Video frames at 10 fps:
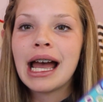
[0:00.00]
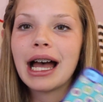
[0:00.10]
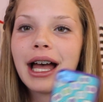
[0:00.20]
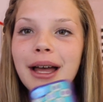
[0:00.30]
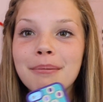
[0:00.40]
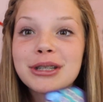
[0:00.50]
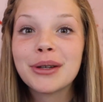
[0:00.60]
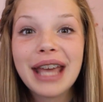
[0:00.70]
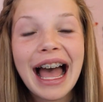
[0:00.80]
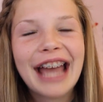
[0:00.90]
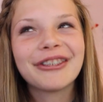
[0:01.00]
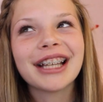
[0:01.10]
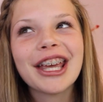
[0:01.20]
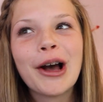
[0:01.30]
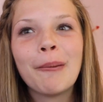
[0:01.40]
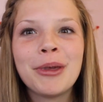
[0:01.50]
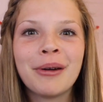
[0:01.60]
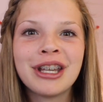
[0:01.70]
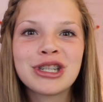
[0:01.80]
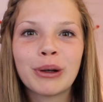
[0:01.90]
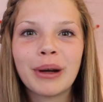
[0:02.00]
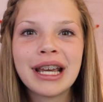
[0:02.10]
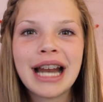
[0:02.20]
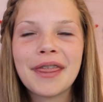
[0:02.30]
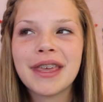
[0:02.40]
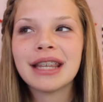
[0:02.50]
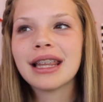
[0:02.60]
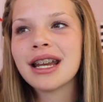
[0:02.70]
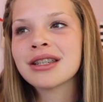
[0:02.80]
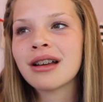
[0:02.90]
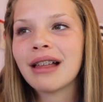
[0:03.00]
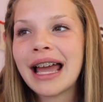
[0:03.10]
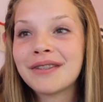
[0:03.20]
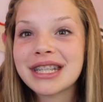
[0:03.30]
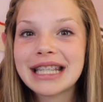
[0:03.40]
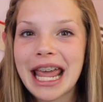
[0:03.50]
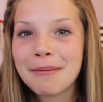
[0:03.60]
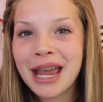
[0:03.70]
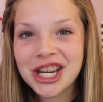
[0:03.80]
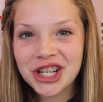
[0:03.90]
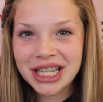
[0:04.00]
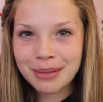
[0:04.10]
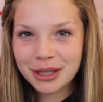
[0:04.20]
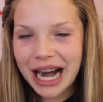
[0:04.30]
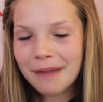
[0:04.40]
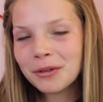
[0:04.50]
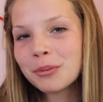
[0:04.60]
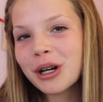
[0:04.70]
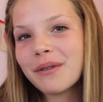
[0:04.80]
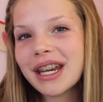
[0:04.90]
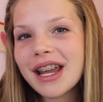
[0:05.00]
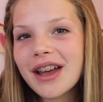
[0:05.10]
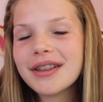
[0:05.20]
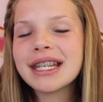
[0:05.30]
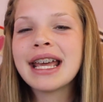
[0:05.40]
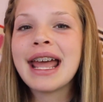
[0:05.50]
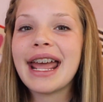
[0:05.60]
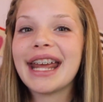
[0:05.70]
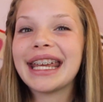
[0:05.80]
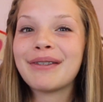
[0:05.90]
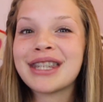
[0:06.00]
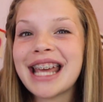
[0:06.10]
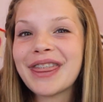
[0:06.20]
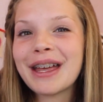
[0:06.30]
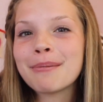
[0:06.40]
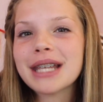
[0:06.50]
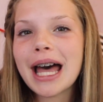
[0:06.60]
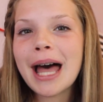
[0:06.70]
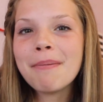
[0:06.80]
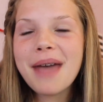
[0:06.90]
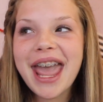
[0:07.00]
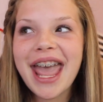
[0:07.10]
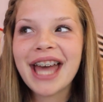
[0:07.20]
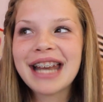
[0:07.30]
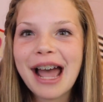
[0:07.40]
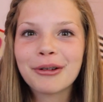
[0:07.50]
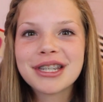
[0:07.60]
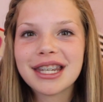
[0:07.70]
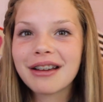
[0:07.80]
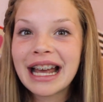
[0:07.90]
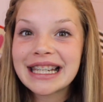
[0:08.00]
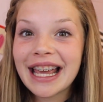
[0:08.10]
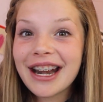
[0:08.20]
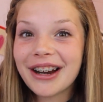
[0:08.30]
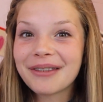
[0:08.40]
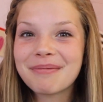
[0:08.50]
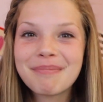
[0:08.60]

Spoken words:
So yeah, I really hope you enjoyed. I think that is all I have to say. Make sure to subscribe for more videos and give this a thumbs up, and I will see you guys later.